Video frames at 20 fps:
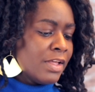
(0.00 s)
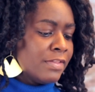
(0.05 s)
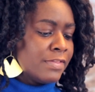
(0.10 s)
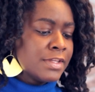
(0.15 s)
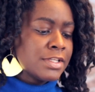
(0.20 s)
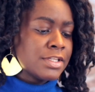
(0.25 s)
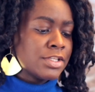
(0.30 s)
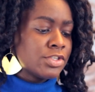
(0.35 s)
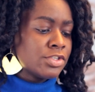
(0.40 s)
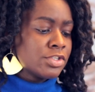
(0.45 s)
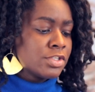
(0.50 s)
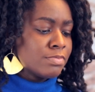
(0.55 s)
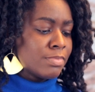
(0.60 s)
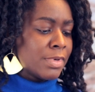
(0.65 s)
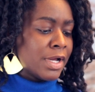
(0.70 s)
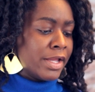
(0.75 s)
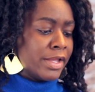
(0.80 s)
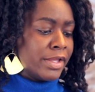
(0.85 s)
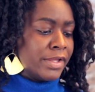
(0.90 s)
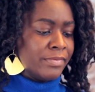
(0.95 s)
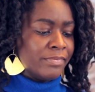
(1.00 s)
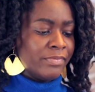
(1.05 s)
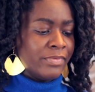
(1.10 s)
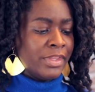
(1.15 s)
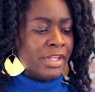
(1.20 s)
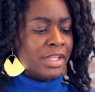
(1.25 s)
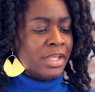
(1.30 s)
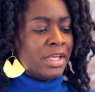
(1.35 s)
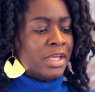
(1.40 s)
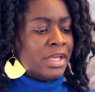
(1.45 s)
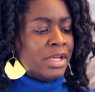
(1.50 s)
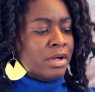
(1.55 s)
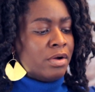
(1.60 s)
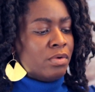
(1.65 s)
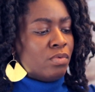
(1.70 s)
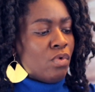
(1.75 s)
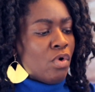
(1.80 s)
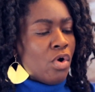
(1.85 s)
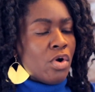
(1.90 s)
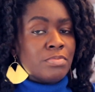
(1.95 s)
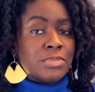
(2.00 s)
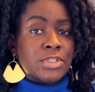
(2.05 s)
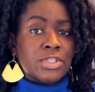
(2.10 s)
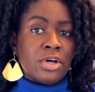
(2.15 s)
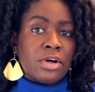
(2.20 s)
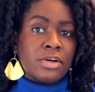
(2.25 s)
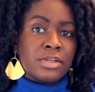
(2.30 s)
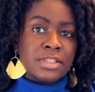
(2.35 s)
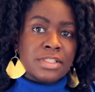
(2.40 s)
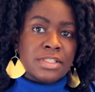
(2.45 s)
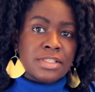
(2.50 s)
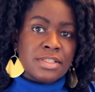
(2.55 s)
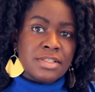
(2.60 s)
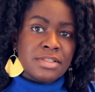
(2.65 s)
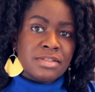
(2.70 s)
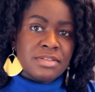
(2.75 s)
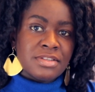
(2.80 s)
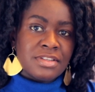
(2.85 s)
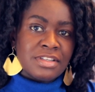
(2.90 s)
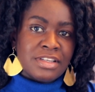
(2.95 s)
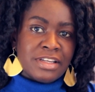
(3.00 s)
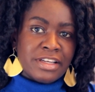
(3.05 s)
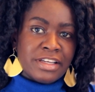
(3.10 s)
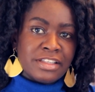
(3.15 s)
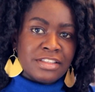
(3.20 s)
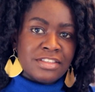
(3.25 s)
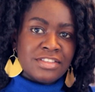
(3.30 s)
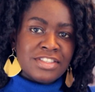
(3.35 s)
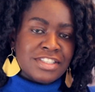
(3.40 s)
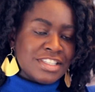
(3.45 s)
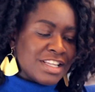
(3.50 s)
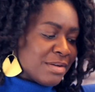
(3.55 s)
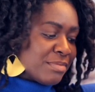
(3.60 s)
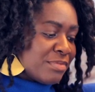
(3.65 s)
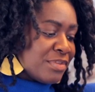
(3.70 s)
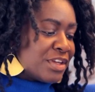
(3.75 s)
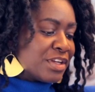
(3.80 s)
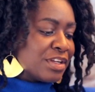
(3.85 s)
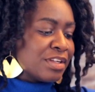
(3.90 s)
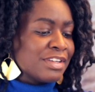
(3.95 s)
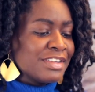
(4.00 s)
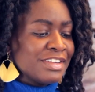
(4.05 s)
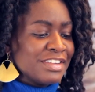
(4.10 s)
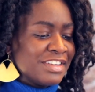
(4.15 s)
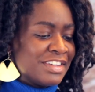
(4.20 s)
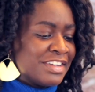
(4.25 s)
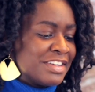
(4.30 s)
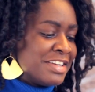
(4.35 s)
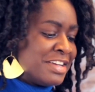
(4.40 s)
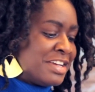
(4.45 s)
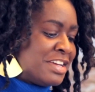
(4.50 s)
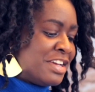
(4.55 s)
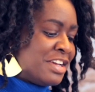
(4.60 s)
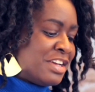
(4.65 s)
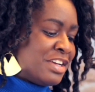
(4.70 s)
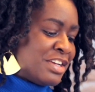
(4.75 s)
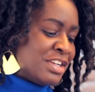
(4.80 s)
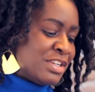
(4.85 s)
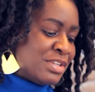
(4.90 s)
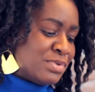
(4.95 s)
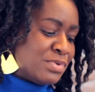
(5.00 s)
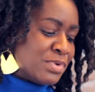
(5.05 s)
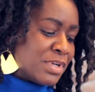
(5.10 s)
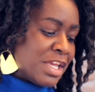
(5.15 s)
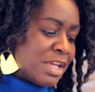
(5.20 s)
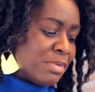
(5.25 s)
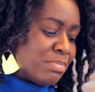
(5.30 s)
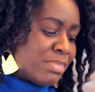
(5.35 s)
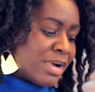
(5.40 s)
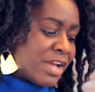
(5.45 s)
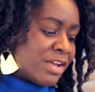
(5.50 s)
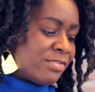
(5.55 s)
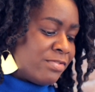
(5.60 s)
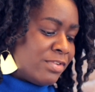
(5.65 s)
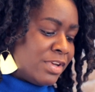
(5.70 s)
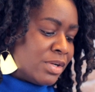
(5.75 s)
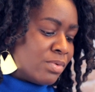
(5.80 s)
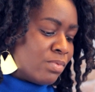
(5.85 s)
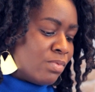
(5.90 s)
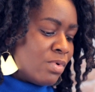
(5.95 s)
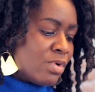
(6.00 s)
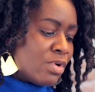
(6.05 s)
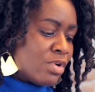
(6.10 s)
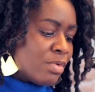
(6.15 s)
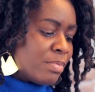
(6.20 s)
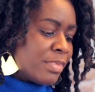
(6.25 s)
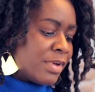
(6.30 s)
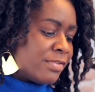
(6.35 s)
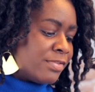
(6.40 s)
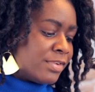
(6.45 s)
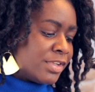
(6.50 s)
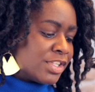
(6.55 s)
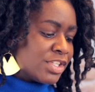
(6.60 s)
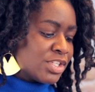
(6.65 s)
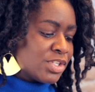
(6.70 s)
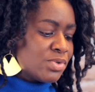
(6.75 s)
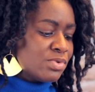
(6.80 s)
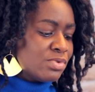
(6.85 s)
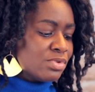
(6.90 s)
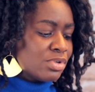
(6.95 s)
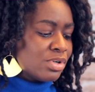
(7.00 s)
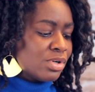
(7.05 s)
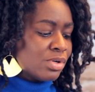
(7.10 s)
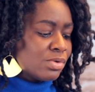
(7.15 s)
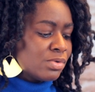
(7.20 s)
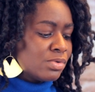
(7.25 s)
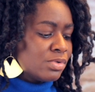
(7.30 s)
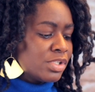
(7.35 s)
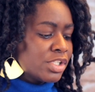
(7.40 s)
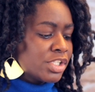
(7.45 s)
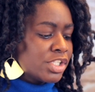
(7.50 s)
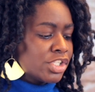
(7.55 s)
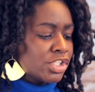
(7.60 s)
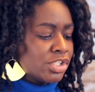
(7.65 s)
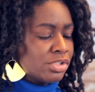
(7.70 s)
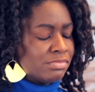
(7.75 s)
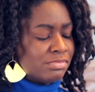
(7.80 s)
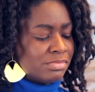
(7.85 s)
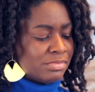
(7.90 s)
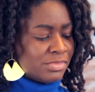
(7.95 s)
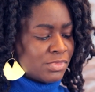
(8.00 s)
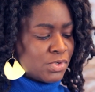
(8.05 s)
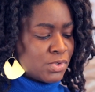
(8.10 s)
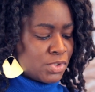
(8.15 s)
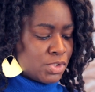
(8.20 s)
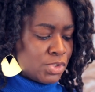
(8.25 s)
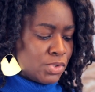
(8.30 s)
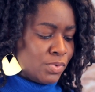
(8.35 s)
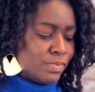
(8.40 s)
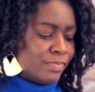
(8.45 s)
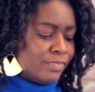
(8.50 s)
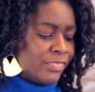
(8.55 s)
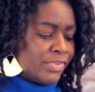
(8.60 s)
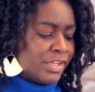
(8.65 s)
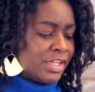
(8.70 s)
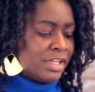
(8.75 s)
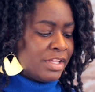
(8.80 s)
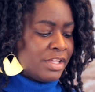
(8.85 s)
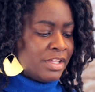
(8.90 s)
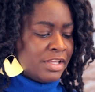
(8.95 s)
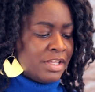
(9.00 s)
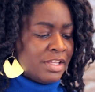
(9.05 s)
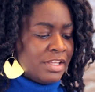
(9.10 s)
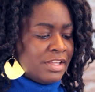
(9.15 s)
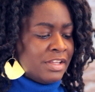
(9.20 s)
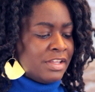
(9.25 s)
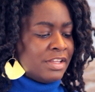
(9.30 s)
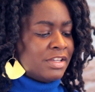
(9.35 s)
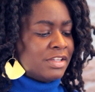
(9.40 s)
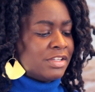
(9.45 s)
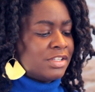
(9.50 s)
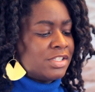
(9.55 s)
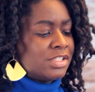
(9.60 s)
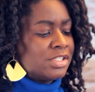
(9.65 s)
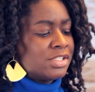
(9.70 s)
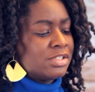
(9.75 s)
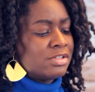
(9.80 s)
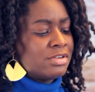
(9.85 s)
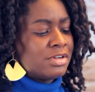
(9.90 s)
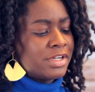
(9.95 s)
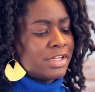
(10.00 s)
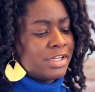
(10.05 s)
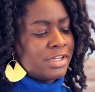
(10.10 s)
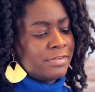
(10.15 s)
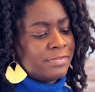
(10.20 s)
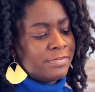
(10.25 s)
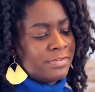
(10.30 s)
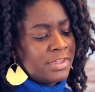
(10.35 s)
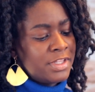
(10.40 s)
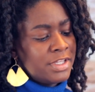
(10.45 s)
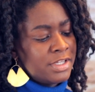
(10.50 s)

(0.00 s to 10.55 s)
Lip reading: These are just my warm socks. Like something to keep my feet warm if it's too cold or so. So I have